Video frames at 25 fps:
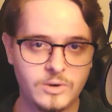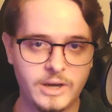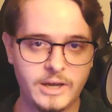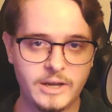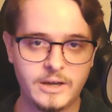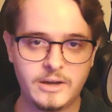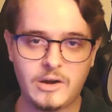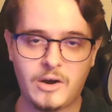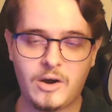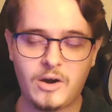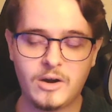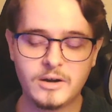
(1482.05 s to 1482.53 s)

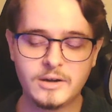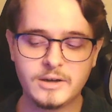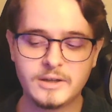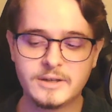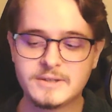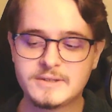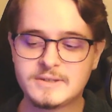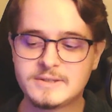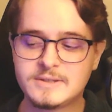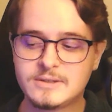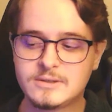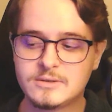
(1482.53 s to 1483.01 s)
an
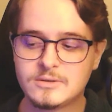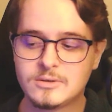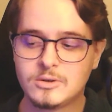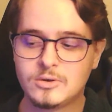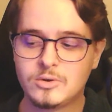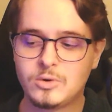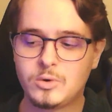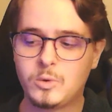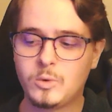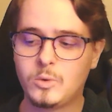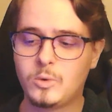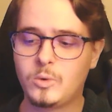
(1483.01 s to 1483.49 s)
artist
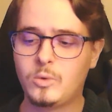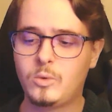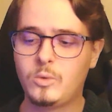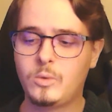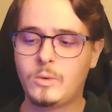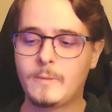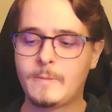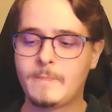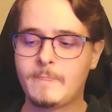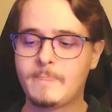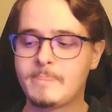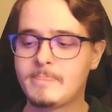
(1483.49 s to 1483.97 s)

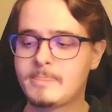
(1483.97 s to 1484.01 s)
who